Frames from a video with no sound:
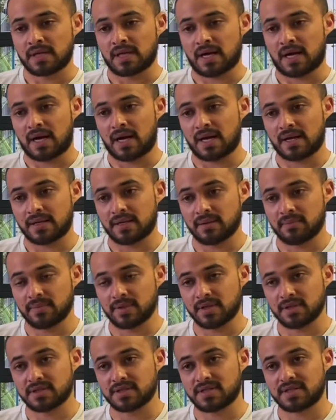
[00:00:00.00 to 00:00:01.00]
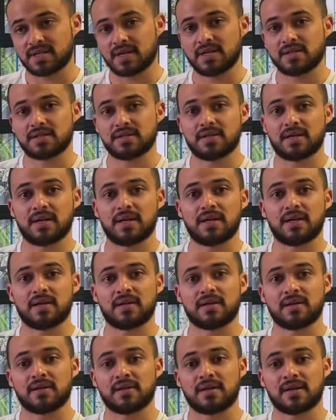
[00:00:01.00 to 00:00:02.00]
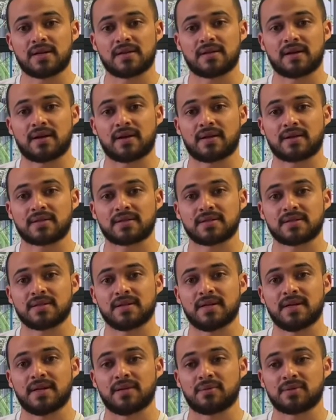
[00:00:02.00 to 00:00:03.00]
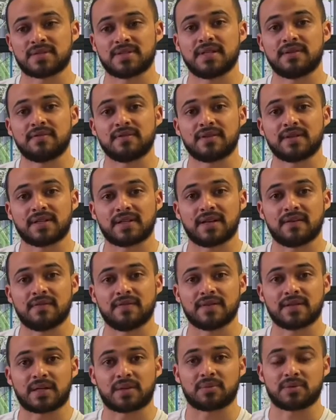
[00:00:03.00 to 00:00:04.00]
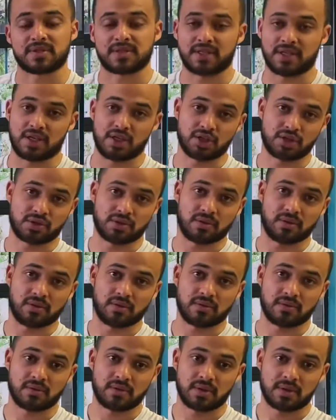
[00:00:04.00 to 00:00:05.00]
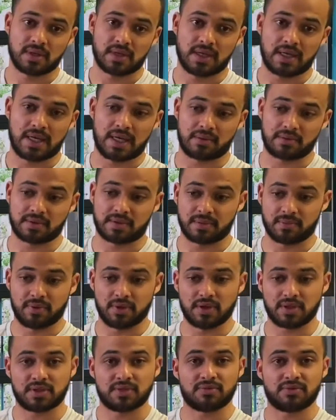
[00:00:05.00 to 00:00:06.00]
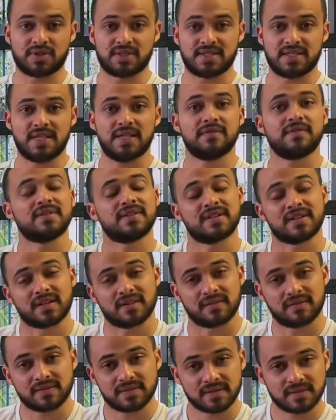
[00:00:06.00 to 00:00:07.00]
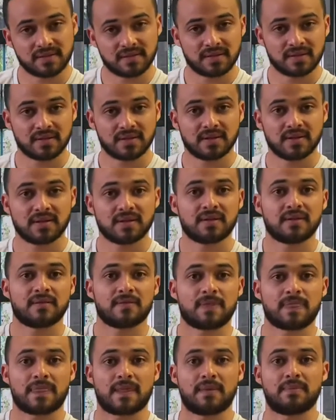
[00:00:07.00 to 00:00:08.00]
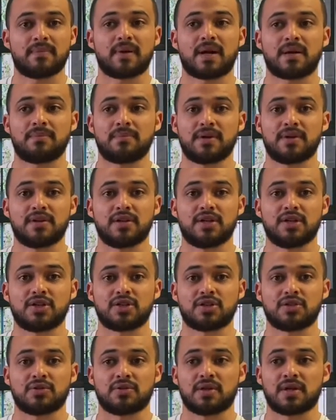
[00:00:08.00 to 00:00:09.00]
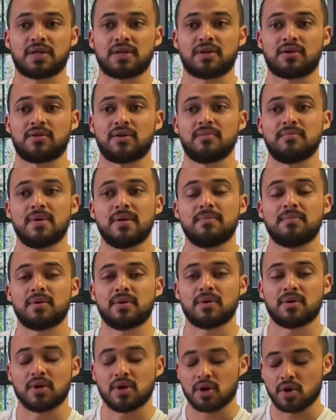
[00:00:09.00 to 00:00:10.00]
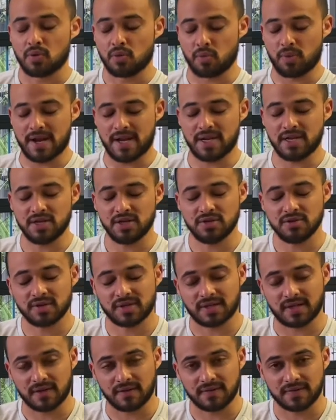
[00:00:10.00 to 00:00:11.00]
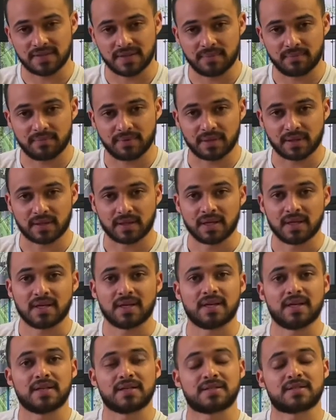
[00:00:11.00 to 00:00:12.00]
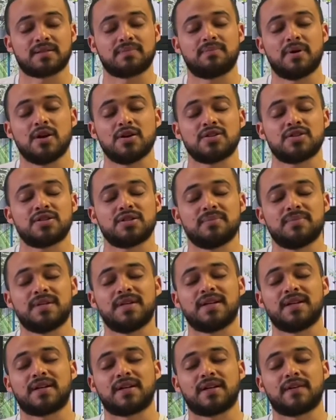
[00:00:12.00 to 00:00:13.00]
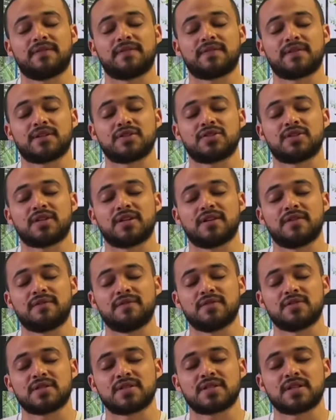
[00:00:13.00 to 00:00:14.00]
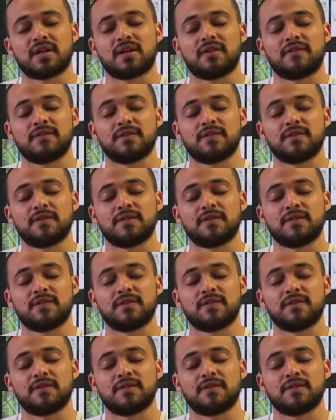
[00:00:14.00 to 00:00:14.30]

I am here to say today that it was never the giving that was the issue, it was the person receiving the gift that might be the issue. Now remember, when you give something, it's supposed to be a gift that you give yourself.